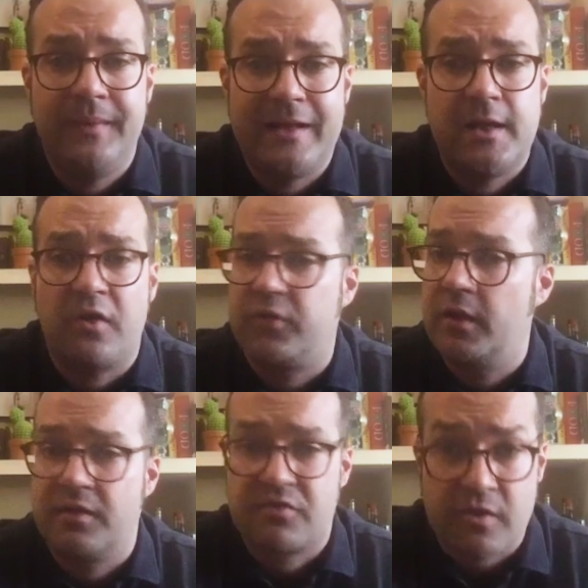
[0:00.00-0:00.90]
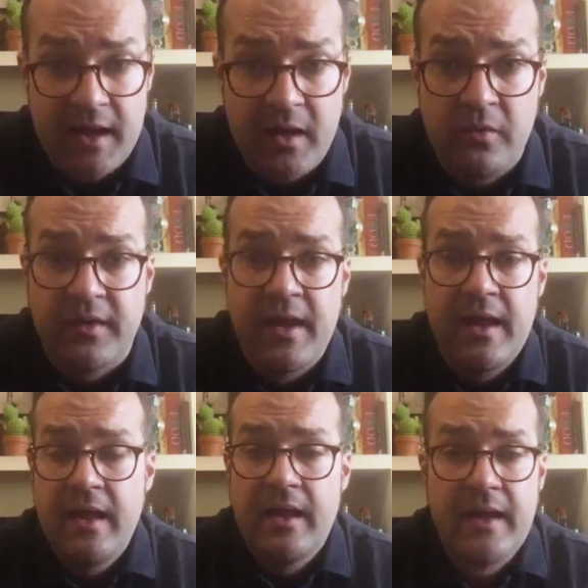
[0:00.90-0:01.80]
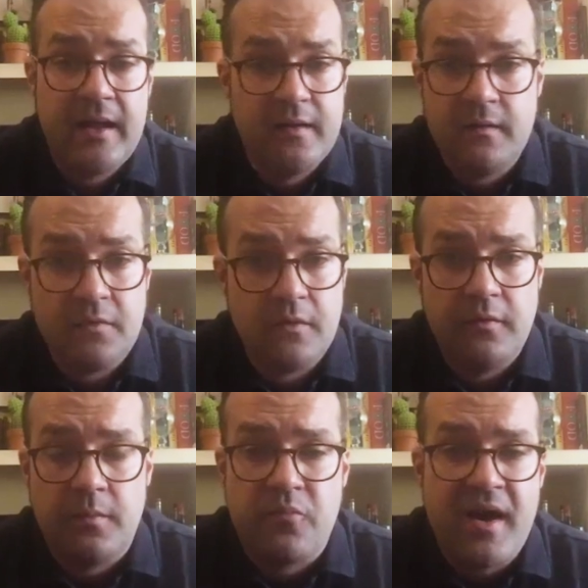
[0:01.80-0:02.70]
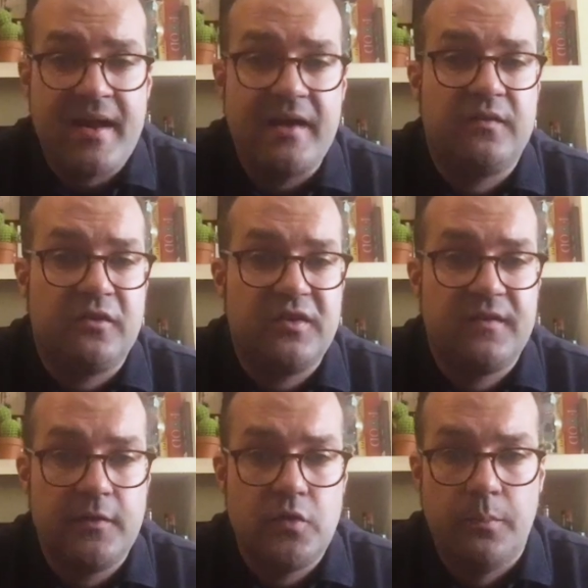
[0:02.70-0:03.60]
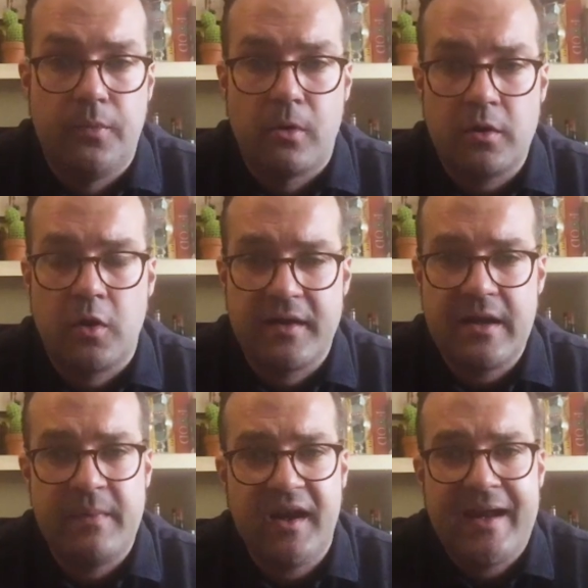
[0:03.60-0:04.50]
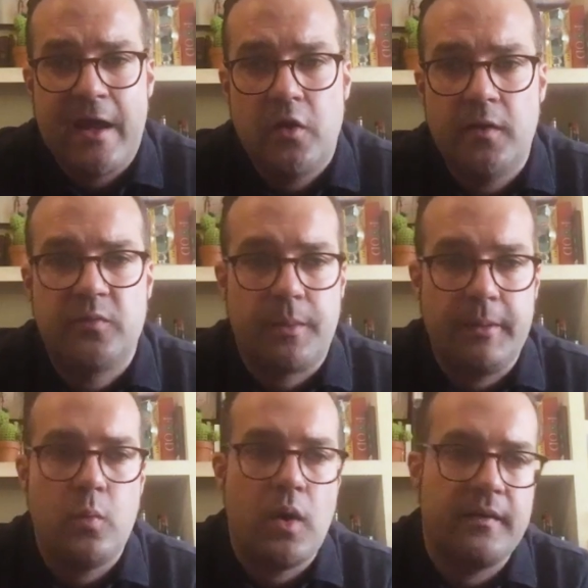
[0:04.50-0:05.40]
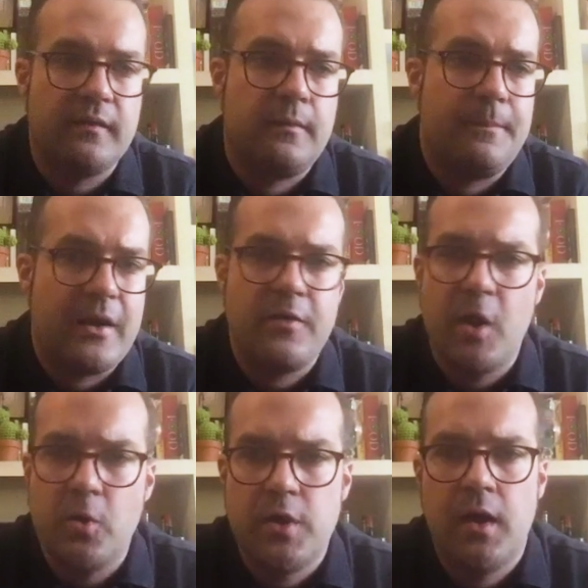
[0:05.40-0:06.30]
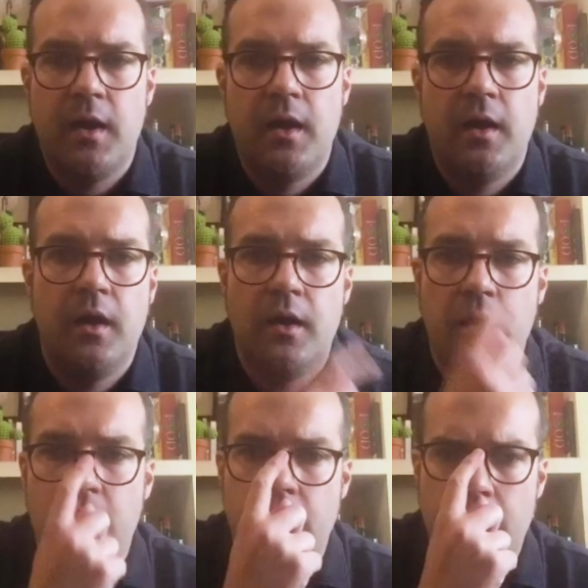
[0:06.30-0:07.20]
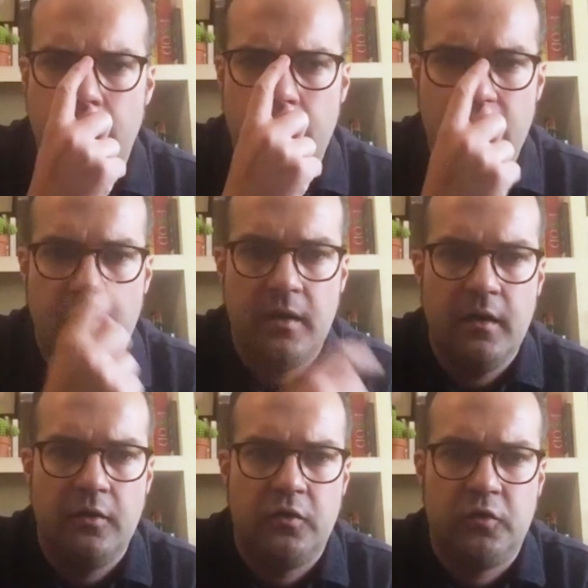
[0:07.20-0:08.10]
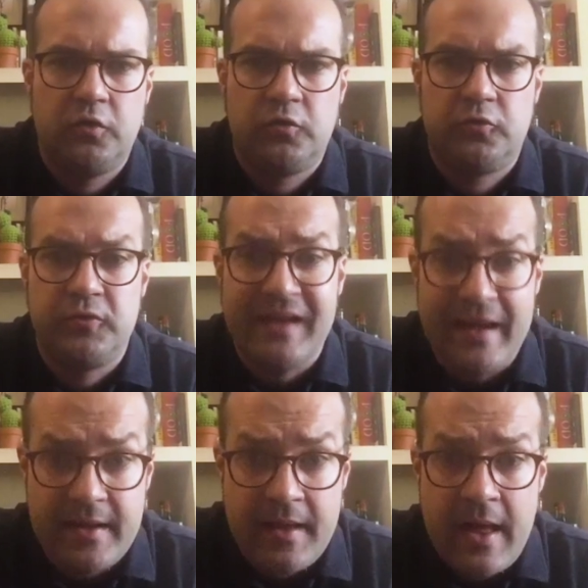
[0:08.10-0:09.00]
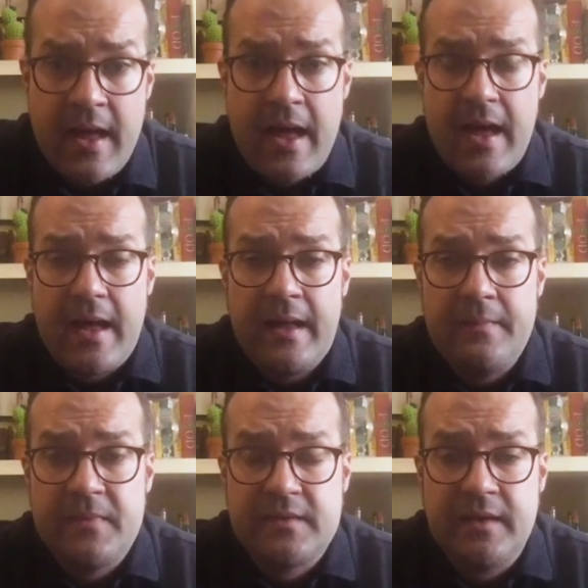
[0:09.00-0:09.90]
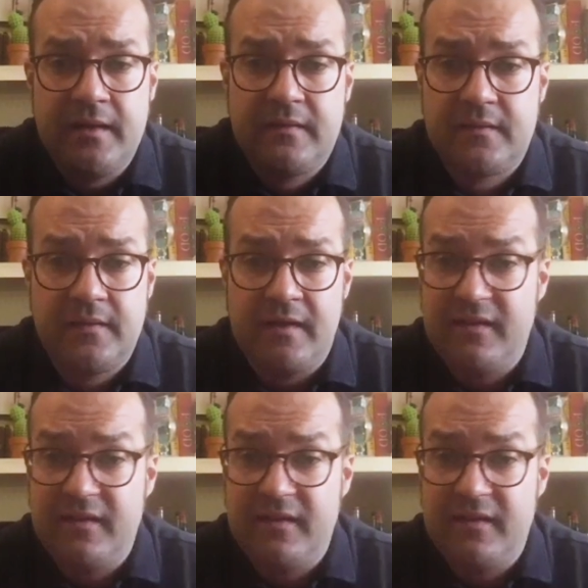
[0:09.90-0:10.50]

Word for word: it lost a lot of ground. And the, the brand I suggested you pour, Cocchi Americano, is probably the one that's the better known uh, today. And it's it's